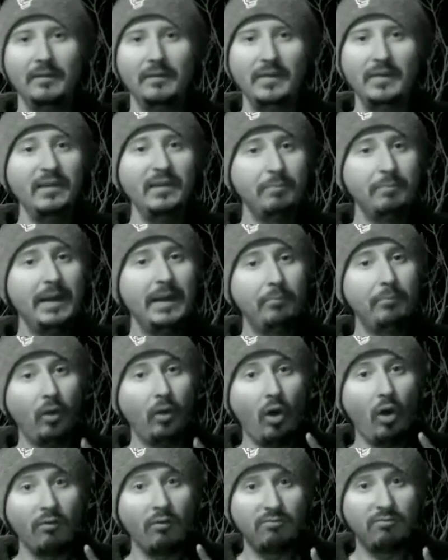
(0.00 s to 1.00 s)
these
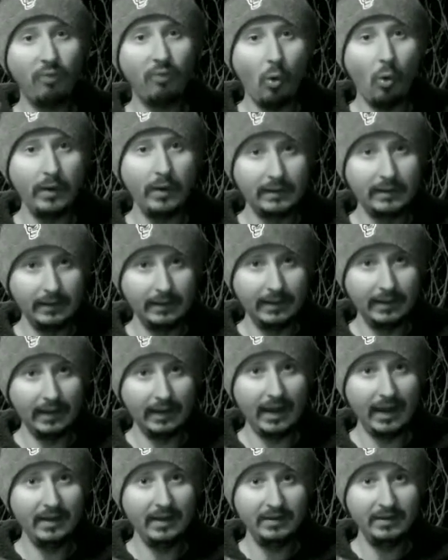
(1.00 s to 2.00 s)
people are
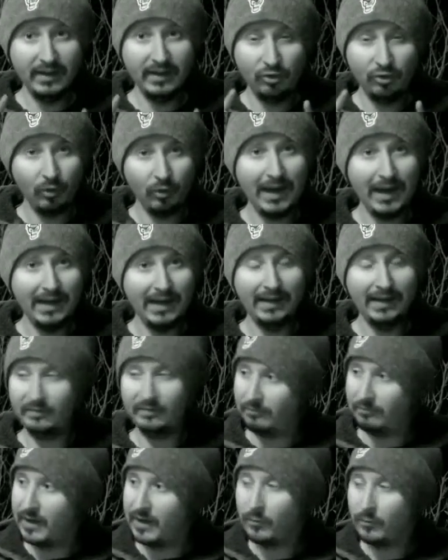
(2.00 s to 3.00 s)
foiling and degrading
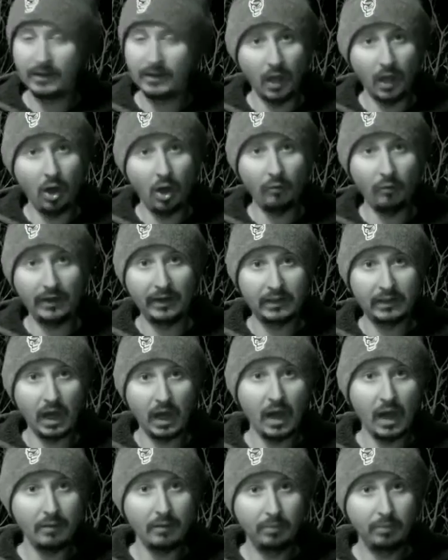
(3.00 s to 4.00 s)
the very law that
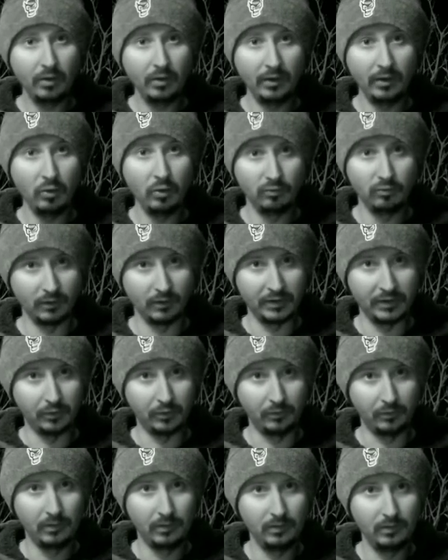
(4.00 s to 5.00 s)
God put over
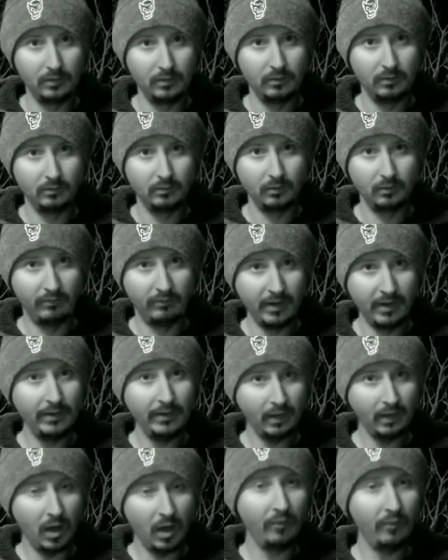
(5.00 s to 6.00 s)
you. The
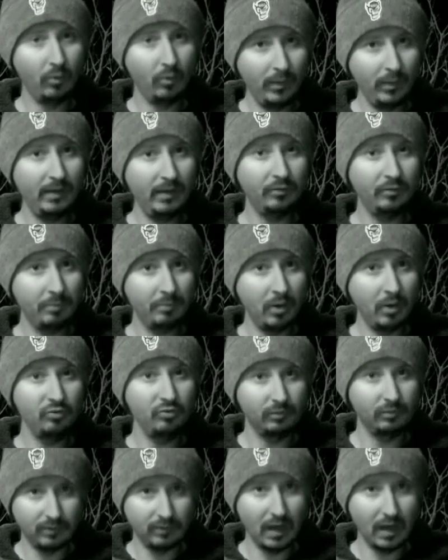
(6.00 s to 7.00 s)
very law that we are
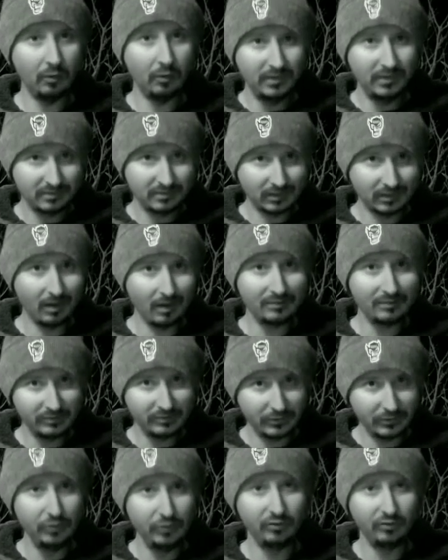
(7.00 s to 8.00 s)
supposed to follow is the
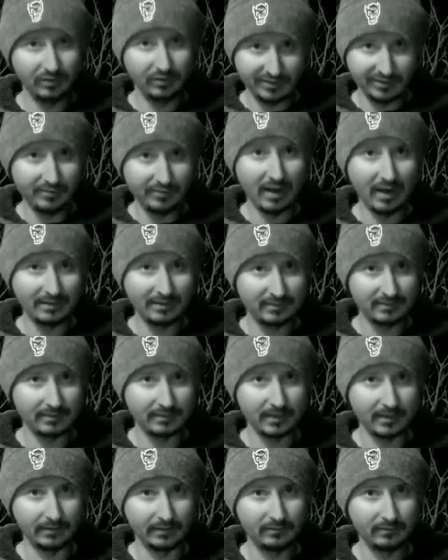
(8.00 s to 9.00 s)
Constitution of the United
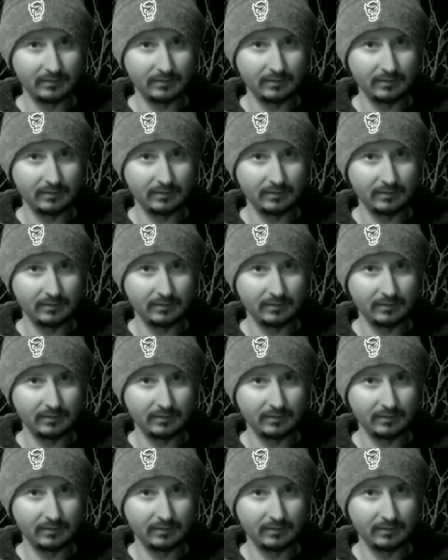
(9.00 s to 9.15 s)
States.